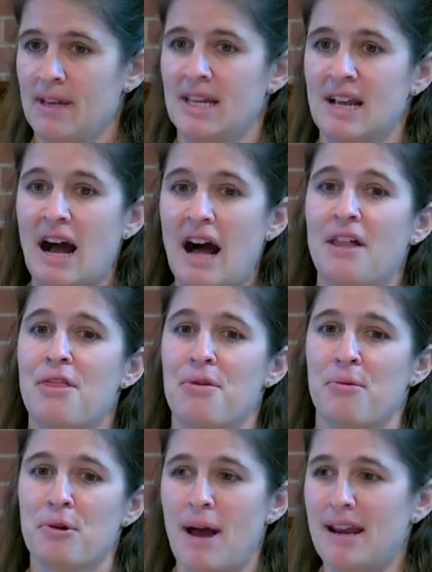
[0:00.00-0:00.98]
And God
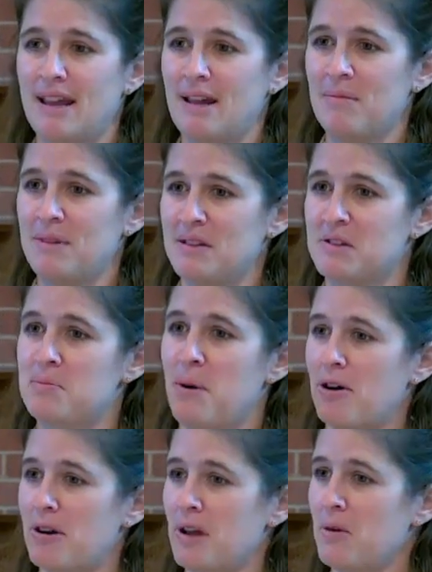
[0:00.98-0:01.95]
threw at him these
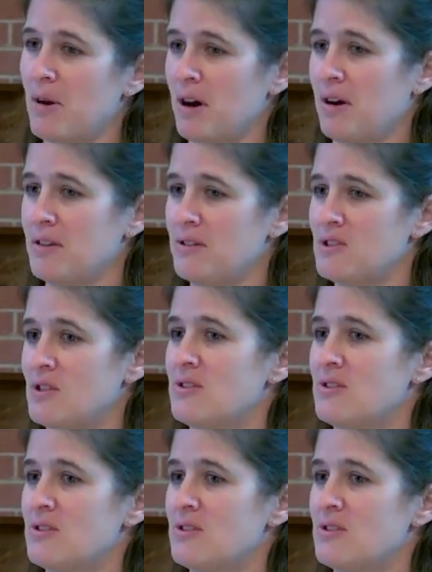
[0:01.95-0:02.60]
parting words